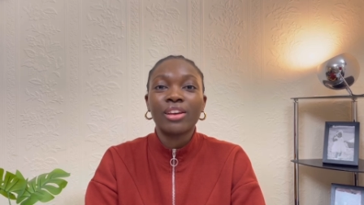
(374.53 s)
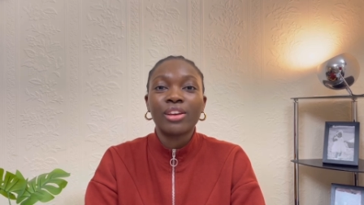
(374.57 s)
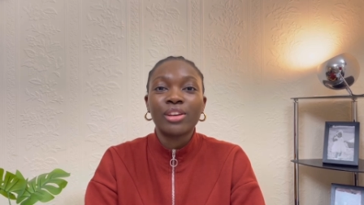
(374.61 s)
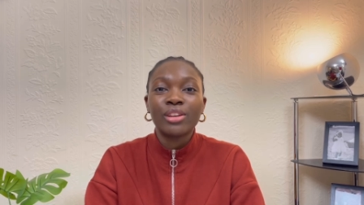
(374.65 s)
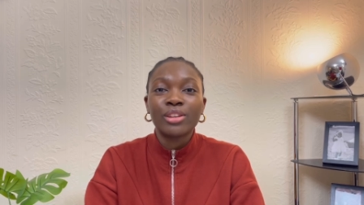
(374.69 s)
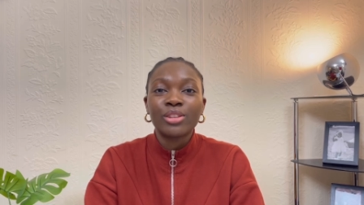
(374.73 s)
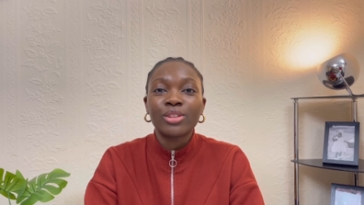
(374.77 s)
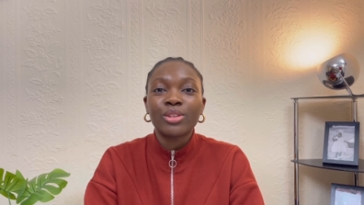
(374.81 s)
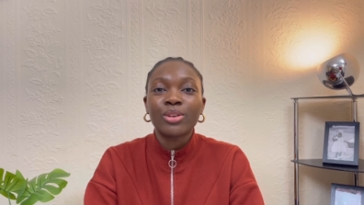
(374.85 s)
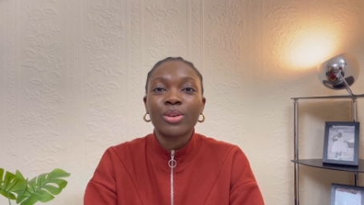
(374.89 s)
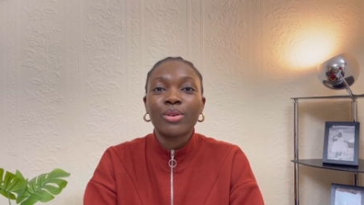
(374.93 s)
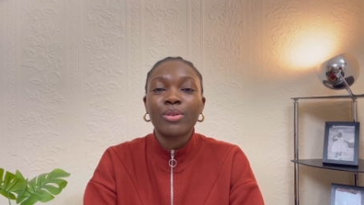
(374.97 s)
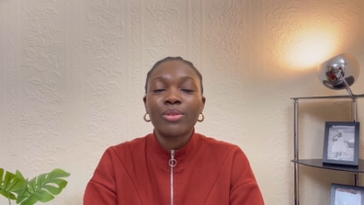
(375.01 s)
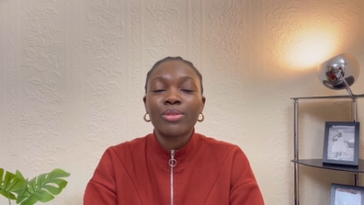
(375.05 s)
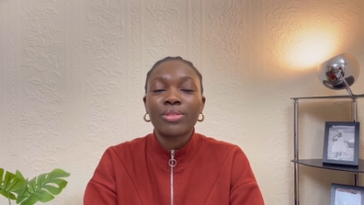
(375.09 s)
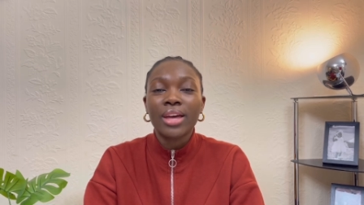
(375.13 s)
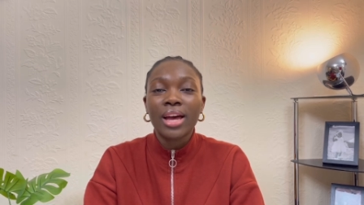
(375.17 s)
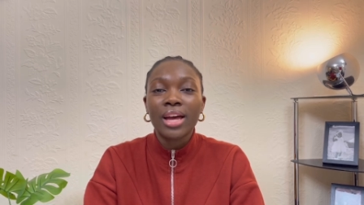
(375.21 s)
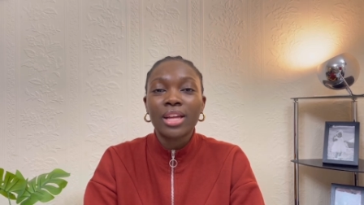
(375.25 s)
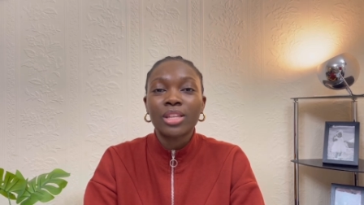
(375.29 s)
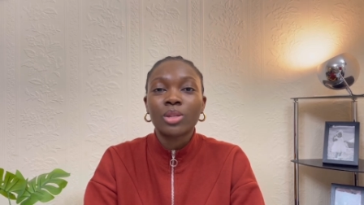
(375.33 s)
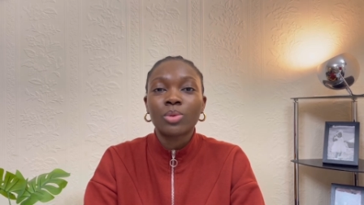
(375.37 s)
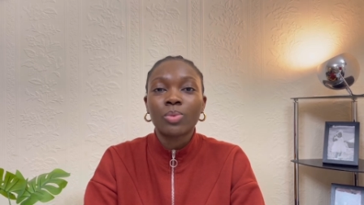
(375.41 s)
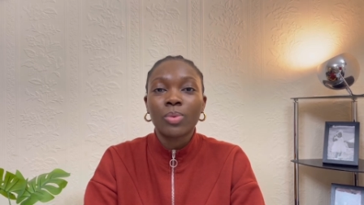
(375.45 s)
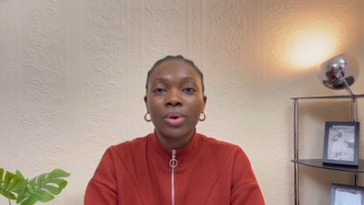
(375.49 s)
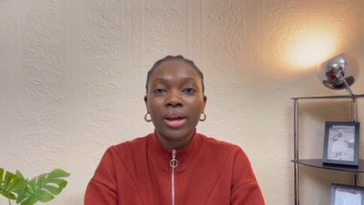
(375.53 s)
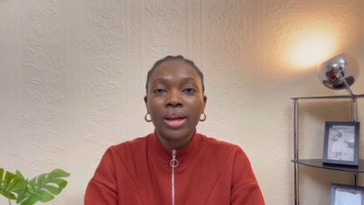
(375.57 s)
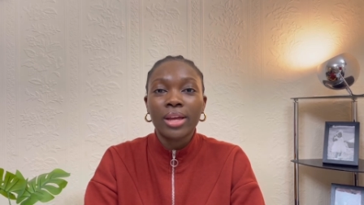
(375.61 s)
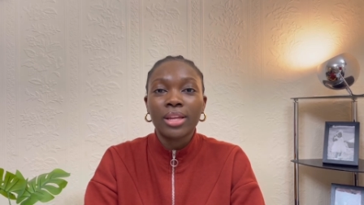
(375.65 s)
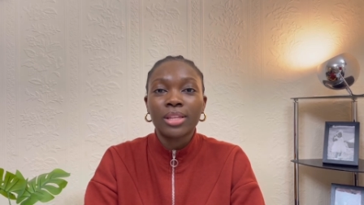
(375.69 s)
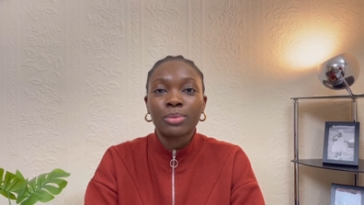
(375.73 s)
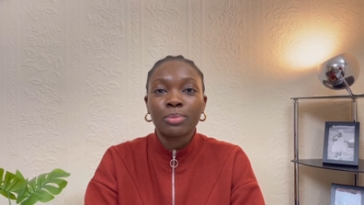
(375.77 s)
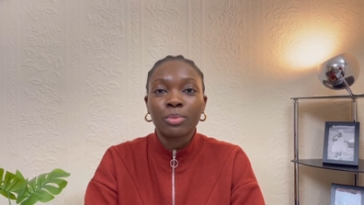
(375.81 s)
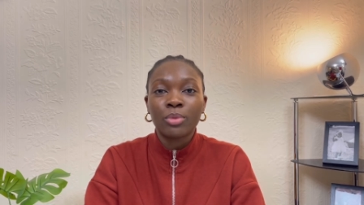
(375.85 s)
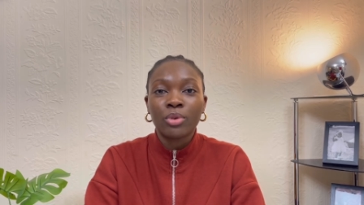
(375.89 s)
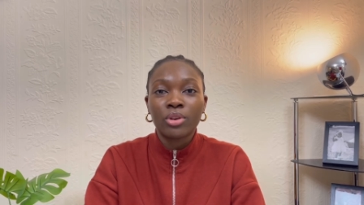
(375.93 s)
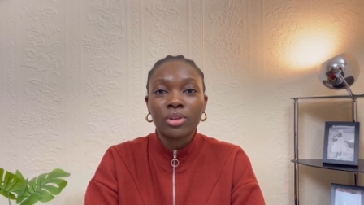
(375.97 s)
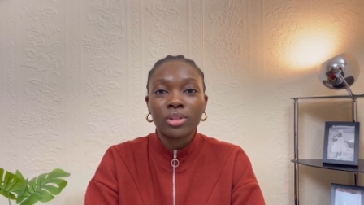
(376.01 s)
so that's why it's
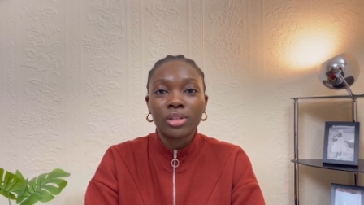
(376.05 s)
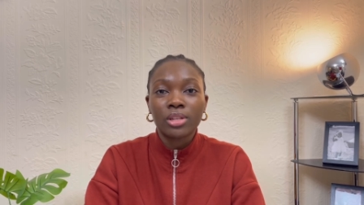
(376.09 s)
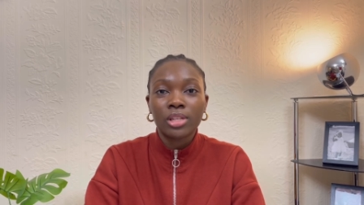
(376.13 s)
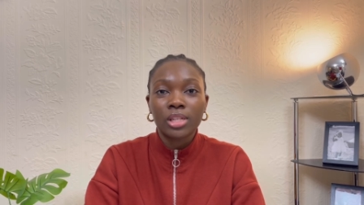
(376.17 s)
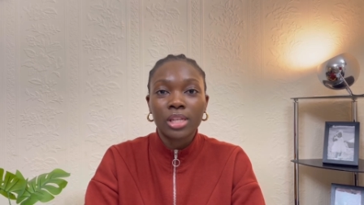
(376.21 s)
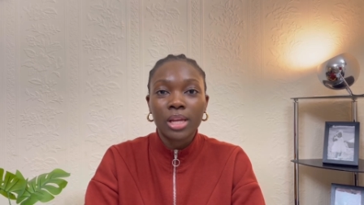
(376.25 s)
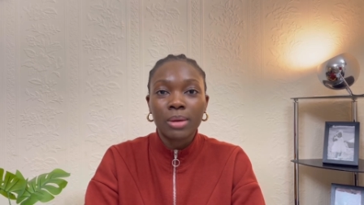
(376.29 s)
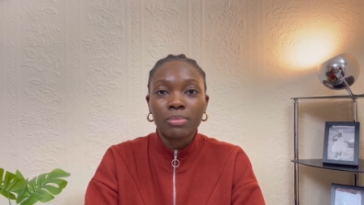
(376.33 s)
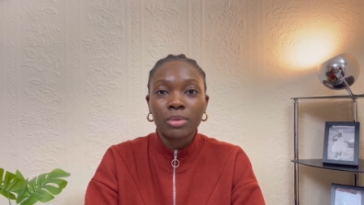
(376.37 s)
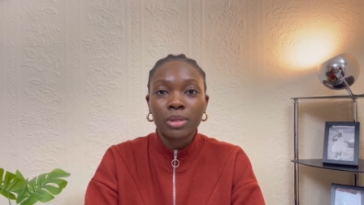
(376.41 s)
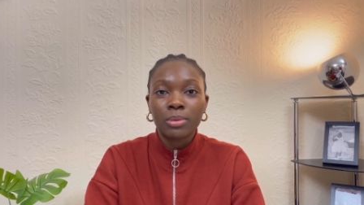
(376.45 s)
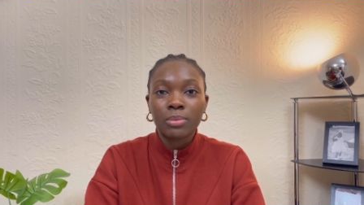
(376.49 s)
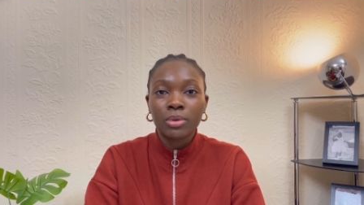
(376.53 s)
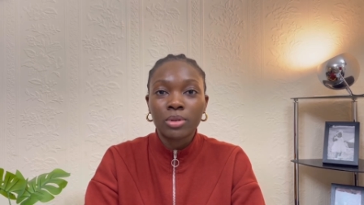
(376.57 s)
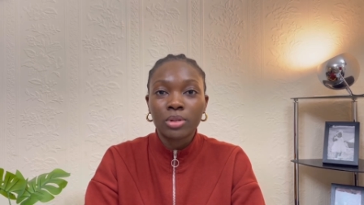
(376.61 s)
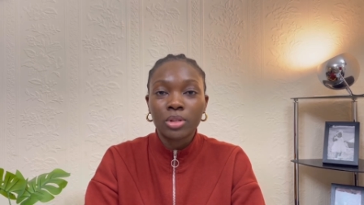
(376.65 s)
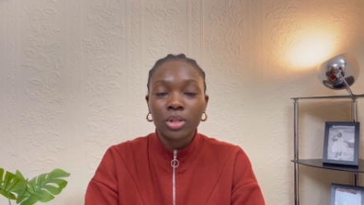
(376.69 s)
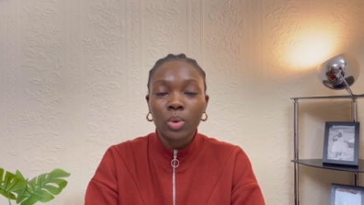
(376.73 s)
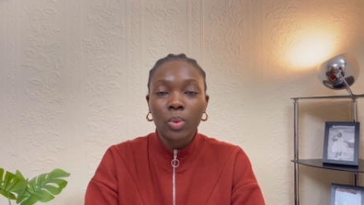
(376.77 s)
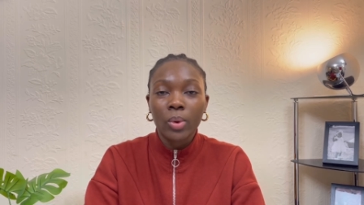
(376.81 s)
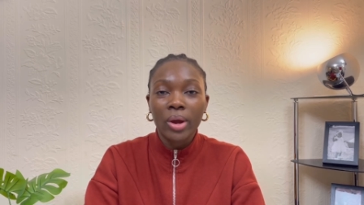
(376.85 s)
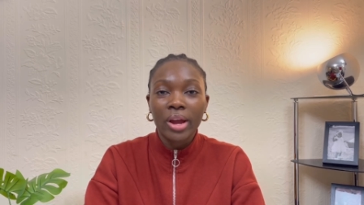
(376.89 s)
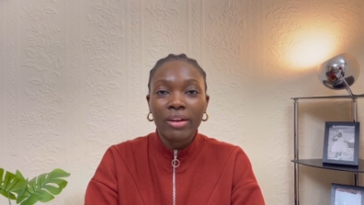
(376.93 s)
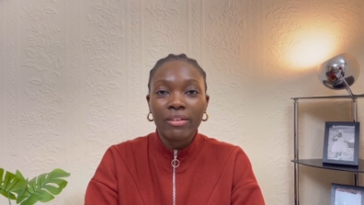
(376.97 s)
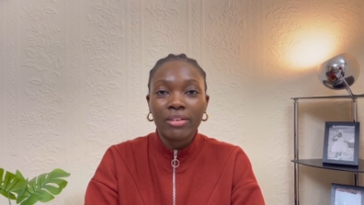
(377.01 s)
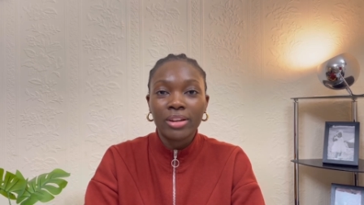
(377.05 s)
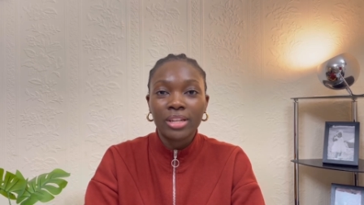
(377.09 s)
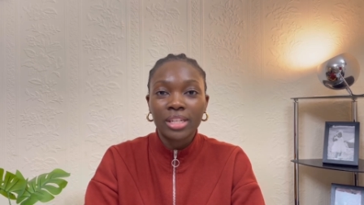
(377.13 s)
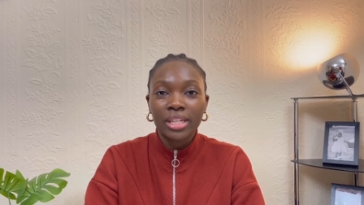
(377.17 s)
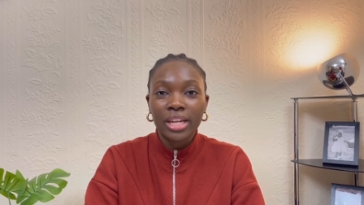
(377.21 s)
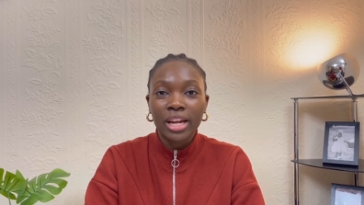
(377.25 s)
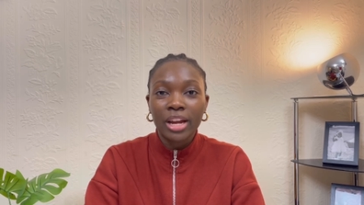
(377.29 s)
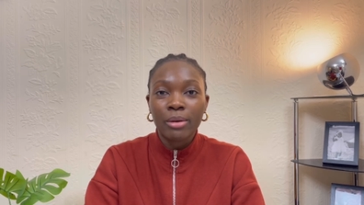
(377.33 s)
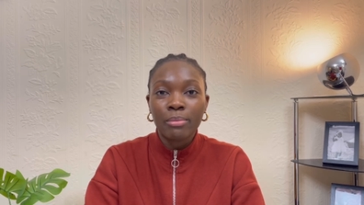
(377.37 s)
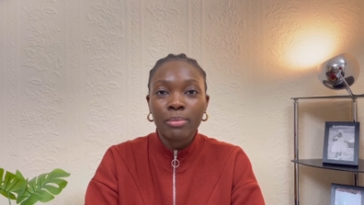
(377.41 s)
more susceptible to wear and tear.